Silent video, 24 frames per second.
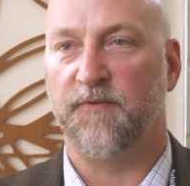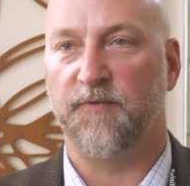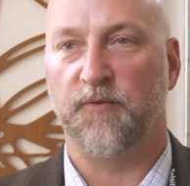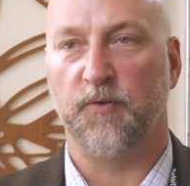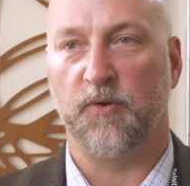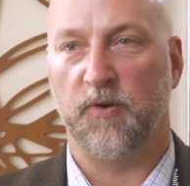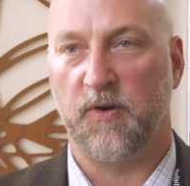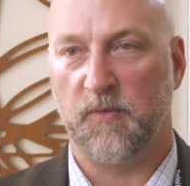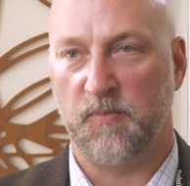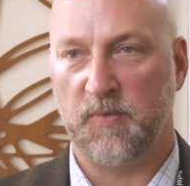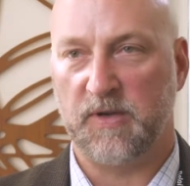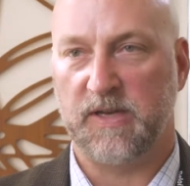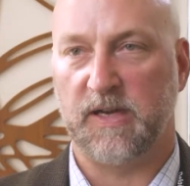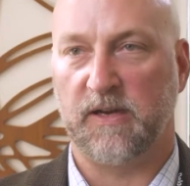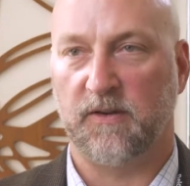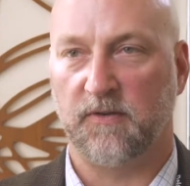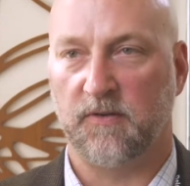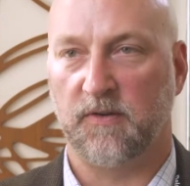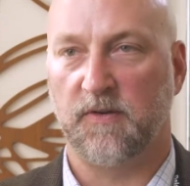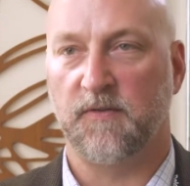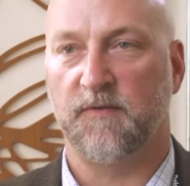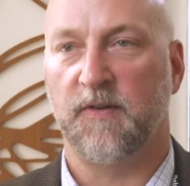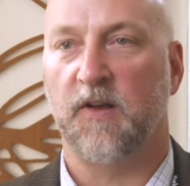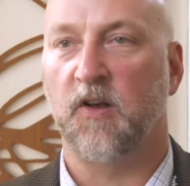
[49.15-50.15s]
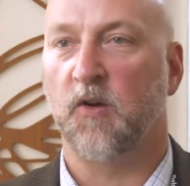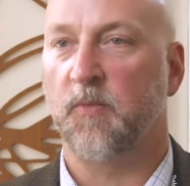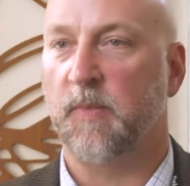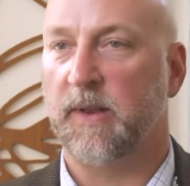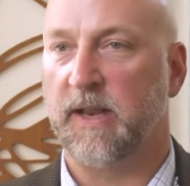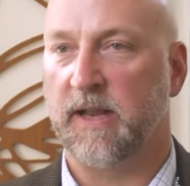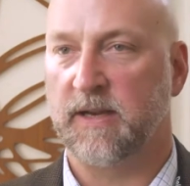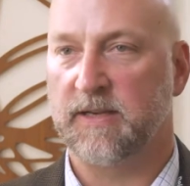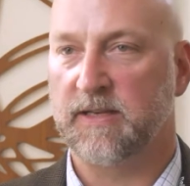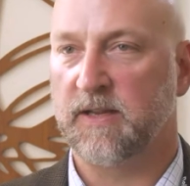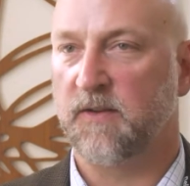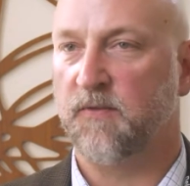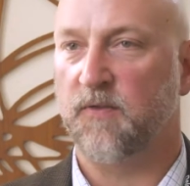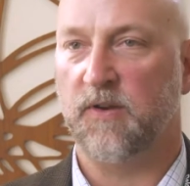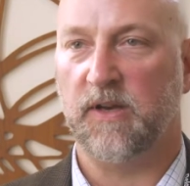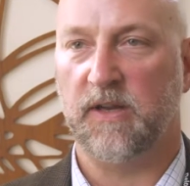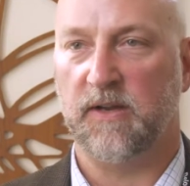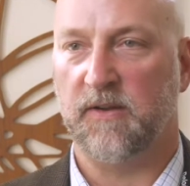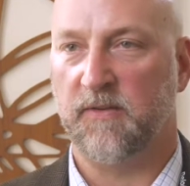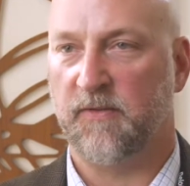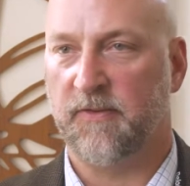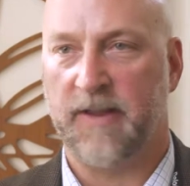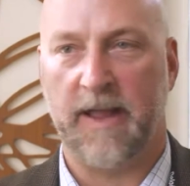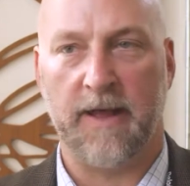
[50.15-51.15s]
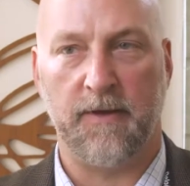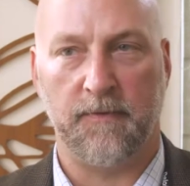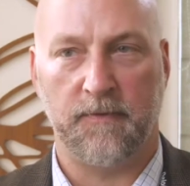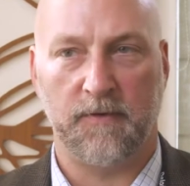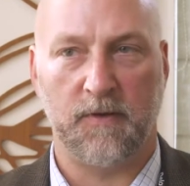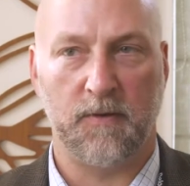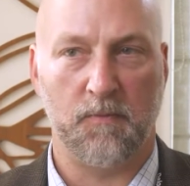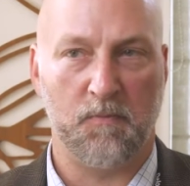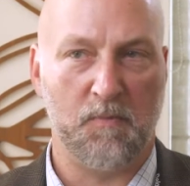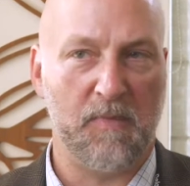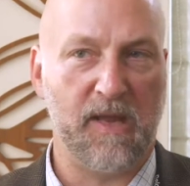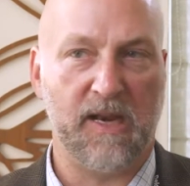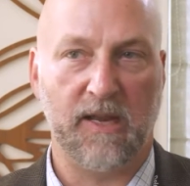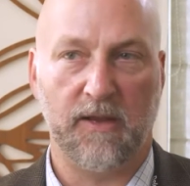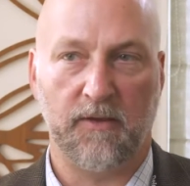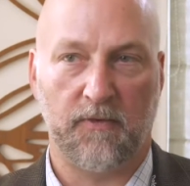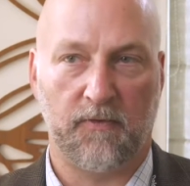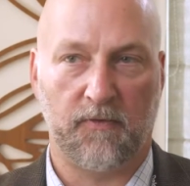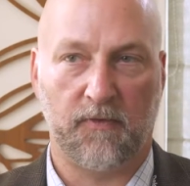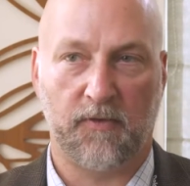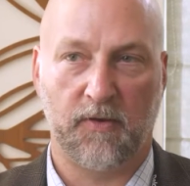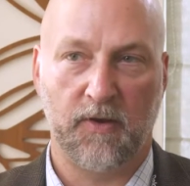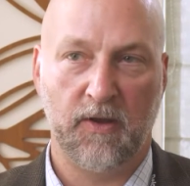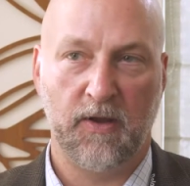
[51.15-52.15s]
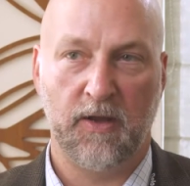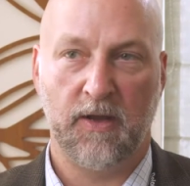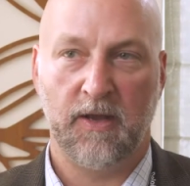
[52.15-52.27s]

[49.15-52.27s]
for a particular development activity is down to minutes